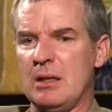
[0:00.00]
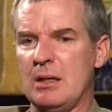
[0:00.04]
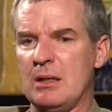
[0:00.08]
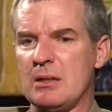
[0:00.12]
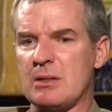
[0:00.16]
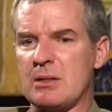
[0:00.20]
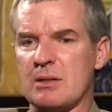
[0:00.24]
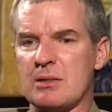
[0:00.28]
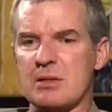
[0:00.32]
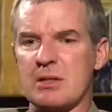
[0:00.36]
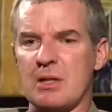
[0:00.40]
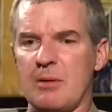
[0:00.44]

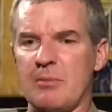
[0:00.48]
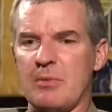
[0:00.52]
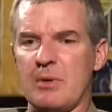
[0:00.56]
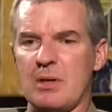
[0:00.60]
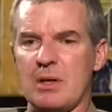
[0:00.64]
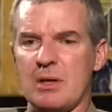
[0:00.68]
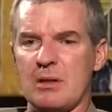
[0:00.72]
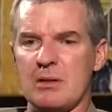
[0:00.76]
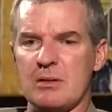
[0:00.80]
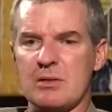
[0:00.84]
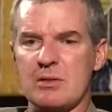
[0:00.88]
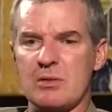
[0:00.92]
Is there
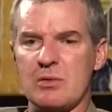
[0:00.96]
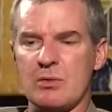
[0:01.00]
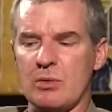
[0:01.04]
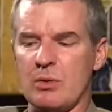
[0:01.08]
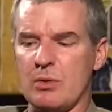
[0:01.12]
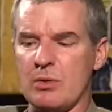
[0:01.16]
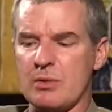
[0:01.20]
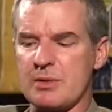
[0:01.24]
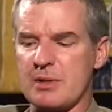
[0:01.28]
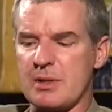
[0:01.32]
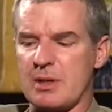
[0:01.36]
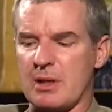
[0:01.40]
something in the
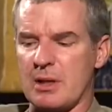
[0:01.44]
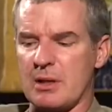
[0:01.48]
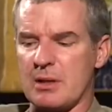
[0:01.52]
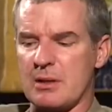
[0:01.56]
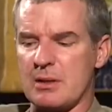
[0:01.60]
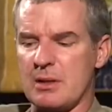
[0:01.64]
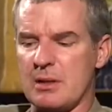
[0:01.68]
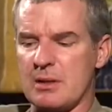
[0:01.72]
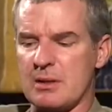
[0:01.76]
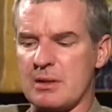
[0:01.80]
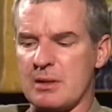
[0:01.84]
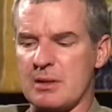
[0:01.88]
schools that
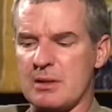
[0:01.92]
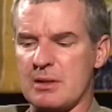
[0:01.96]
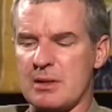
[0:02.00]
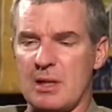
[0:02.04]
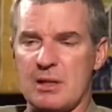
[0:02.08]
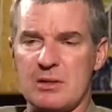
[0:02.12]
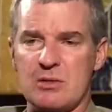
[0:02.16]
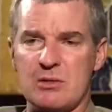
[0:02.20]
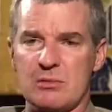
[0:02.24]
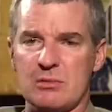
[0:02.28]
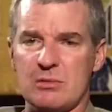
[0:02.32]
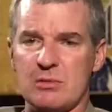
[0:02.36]
is
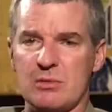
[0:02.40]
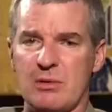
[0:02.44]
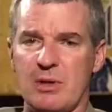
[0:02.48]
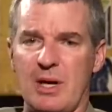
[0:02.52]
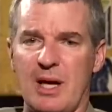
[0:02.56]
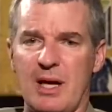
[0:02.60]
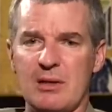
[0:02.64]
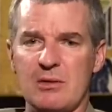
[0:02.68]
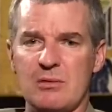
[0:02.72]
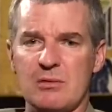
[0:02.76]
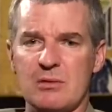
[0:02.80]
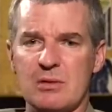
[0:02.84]
essential to
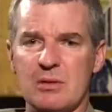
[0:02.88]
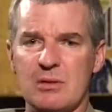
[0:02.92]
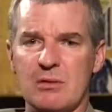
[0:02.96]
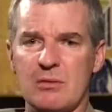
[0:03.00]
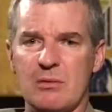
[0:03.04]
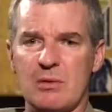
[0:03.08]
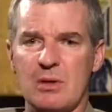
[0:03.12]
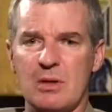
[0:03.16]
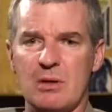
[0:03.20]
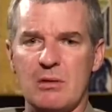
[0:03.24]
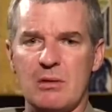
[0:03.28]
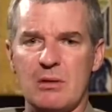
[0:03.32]
an actor's
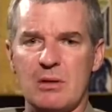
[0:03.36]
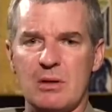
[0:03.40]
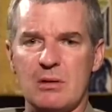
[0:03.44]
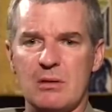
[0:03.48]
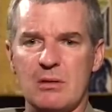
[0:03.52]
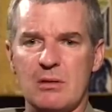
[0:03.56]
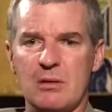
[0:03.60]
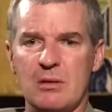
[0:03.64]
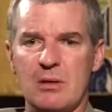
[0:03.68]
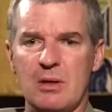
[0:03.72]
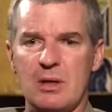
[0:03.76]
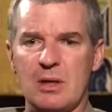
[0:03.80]
career that,
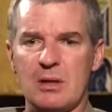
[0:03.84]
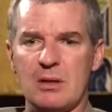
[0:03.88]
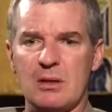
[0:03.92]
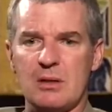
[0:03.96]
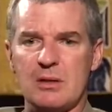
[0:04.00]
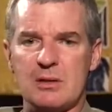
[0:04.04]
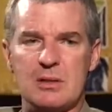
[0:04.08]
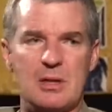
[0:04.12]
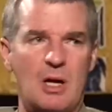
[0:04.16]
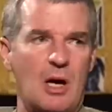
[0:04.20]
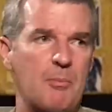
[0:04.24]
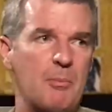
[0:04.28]
that
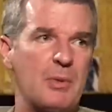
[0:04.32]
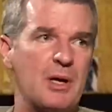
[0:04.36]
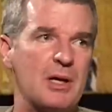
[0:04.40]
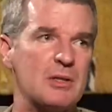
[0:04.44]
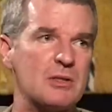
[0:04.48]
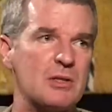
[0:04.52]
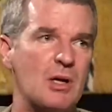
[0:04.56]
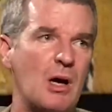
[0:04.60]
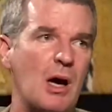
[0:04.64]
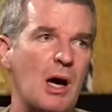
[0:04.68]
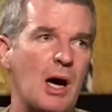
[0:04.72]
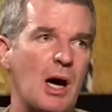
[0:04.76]
is not being
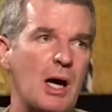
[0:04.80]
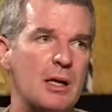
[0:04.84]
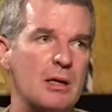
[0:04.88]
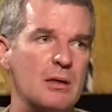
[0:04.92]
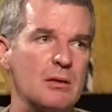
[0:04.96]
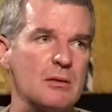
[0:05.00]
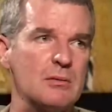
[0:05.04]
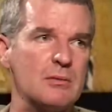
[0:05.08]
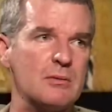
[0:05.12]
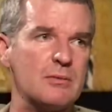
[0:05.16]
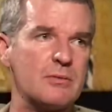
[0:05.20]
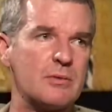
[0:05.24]
taught,
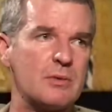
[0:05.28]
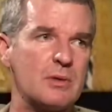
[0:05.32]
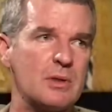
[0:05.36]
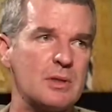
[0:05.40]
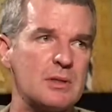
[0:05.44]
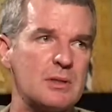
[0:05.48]
for